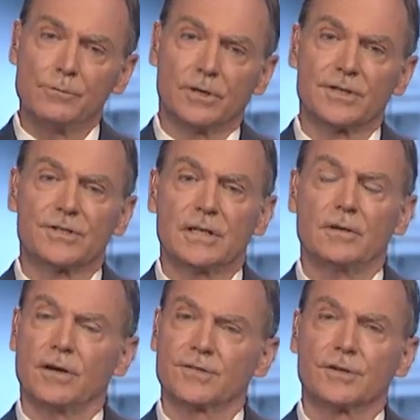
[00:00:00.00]
want to see
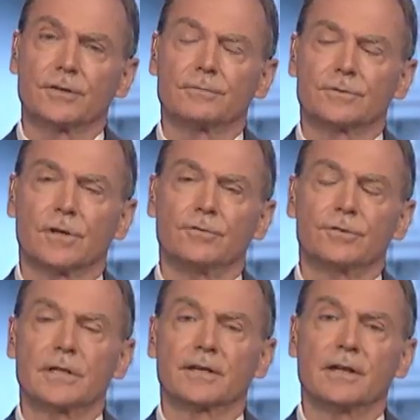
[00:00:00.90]
also so
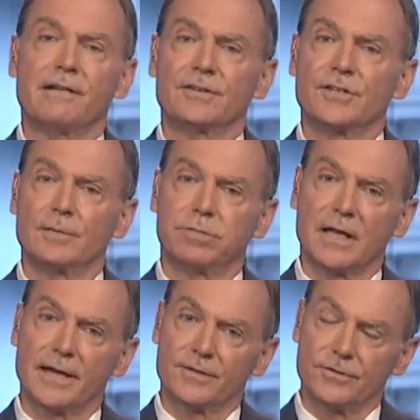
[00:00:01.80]
technology
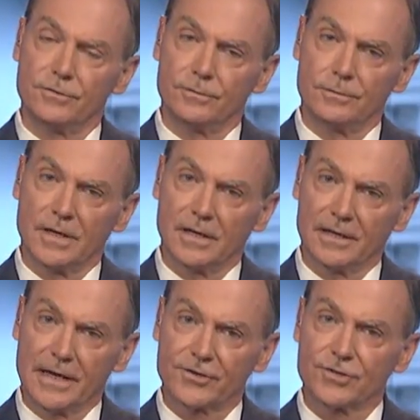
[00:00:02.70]
applied to uh,
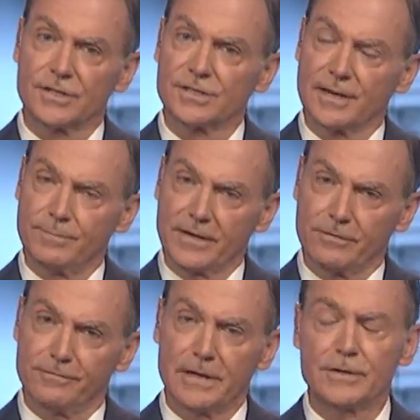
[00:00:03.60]
elections and better
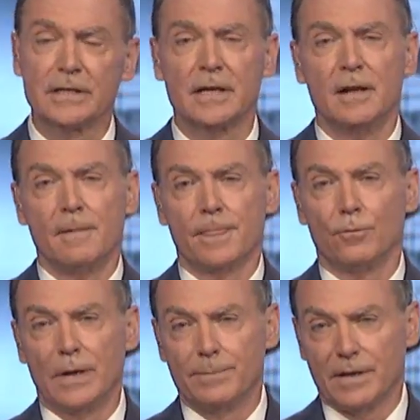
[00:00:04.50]
voting, the
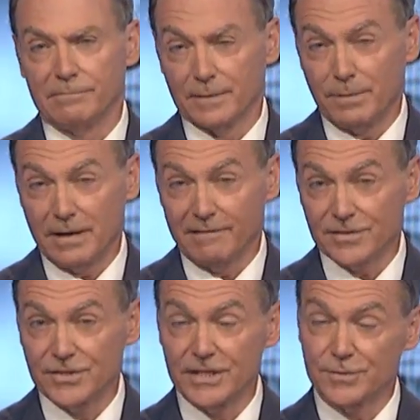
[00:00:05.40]
way public
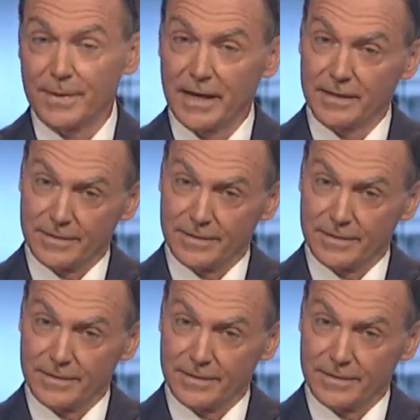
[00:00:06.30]
policy is made, and